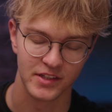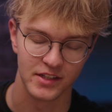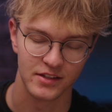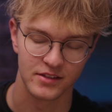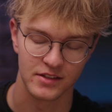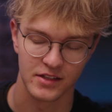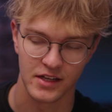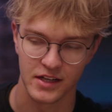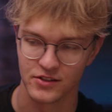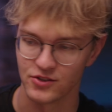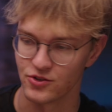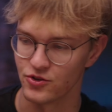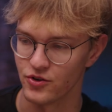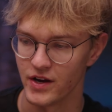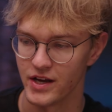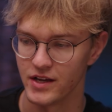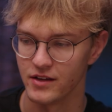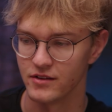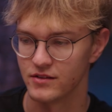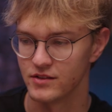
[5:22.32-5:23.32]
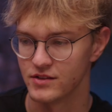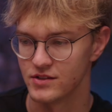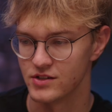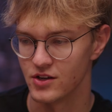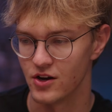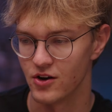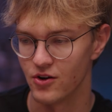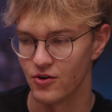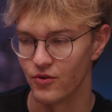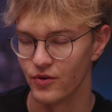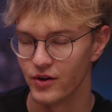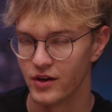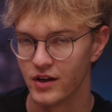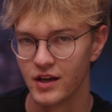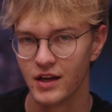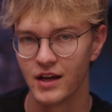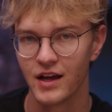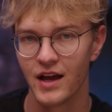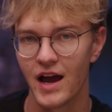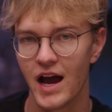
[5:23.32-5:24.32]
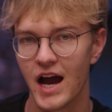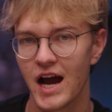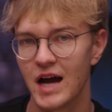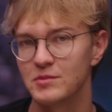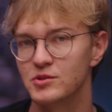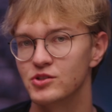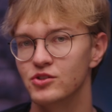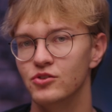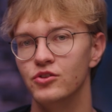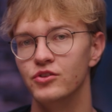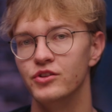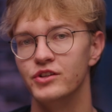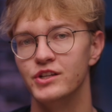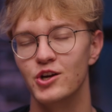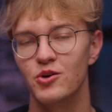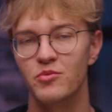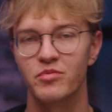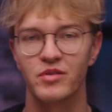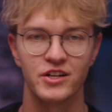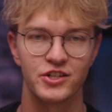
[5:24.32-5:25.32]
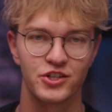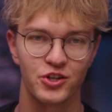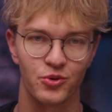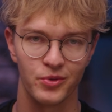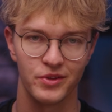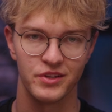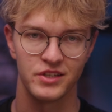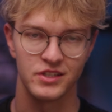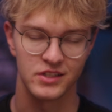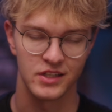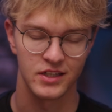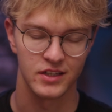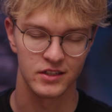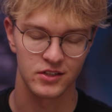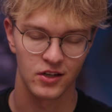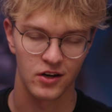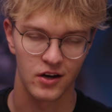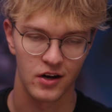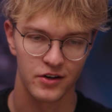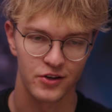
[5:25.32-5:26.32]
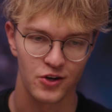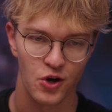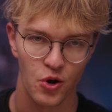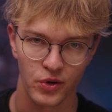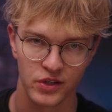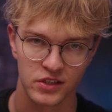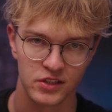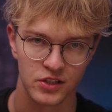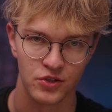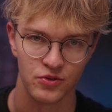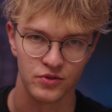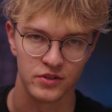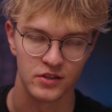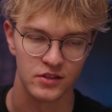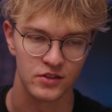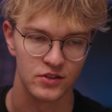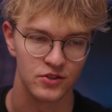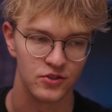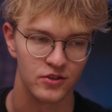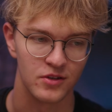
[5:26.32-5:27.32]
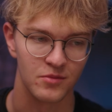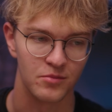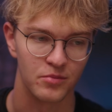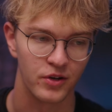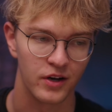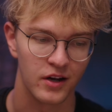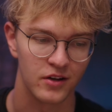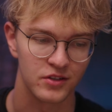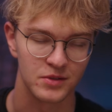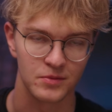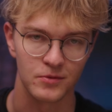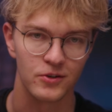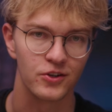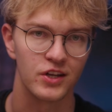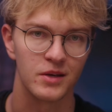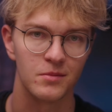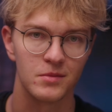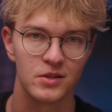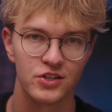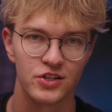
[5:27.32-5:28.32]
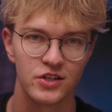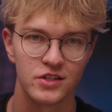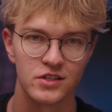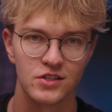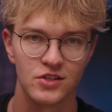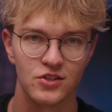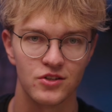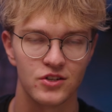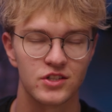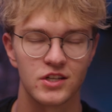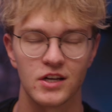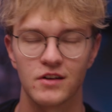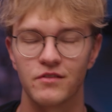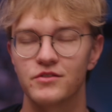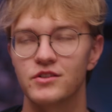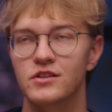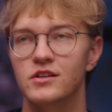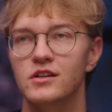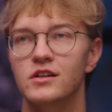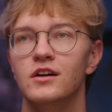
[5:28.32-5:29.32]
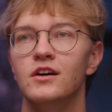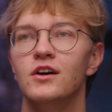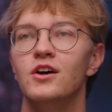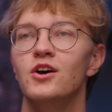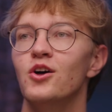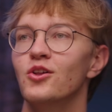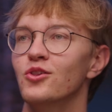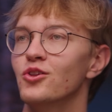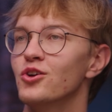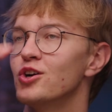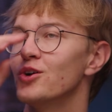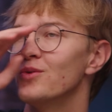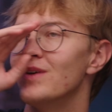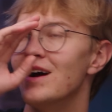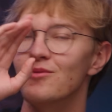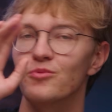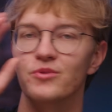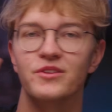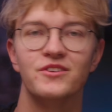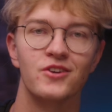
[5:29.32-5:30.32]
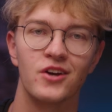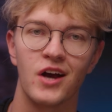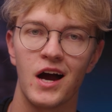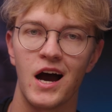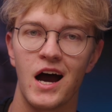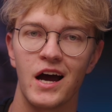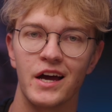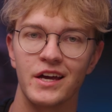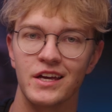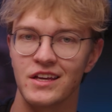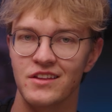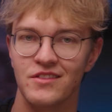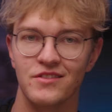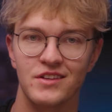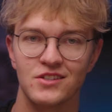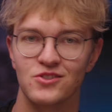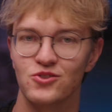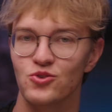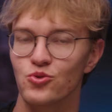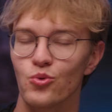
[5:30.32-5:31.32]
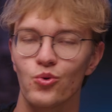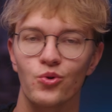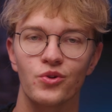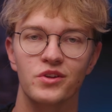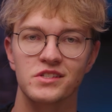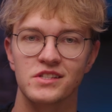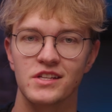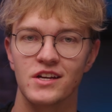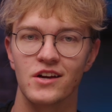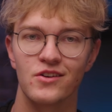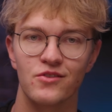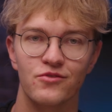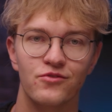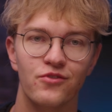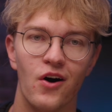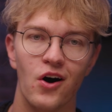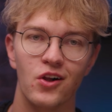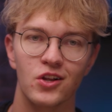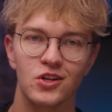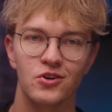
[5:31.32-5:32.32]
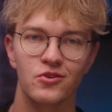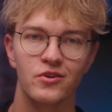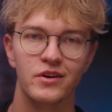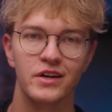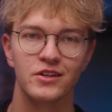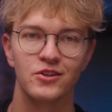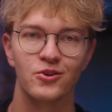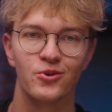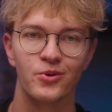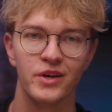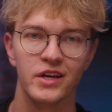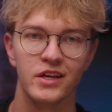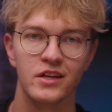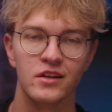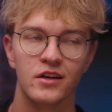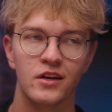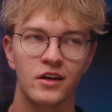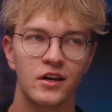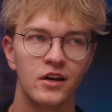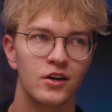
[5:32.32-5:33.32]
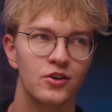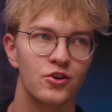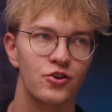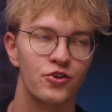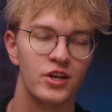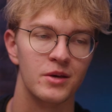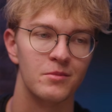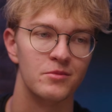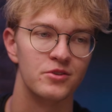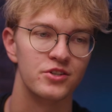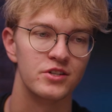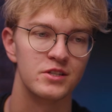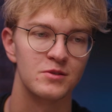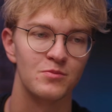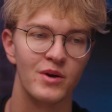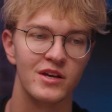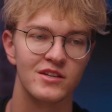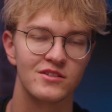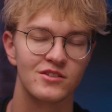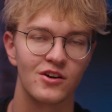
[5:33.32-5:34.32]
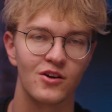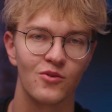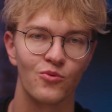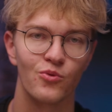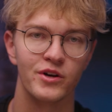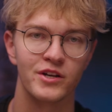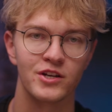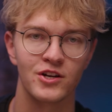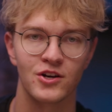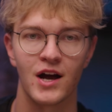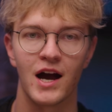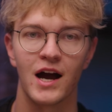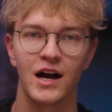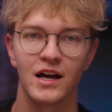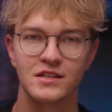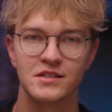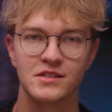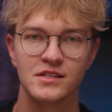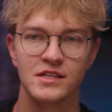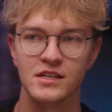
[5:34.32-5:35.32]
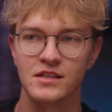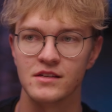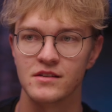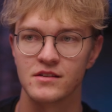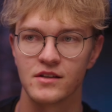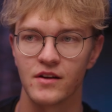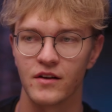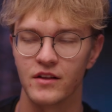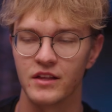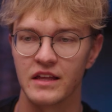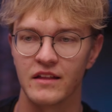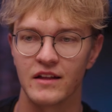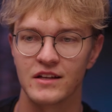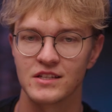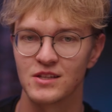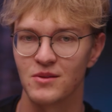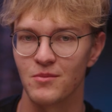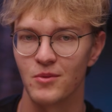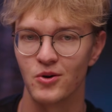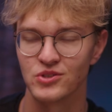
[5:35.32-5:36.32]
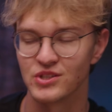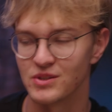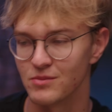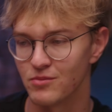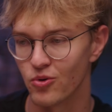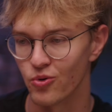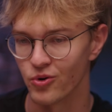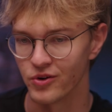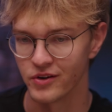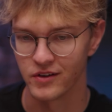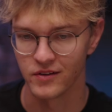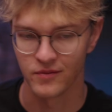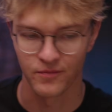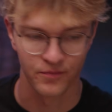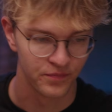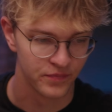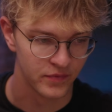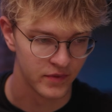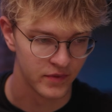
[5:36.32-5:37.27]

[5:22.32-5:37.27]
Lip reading: it's great. So absolutely no pressure when this thing's on, no excuses. You can put out some good images. You just have to look around with your eye, and this tool is there to follow and create good images based on what your eye sees. I think that's the most important.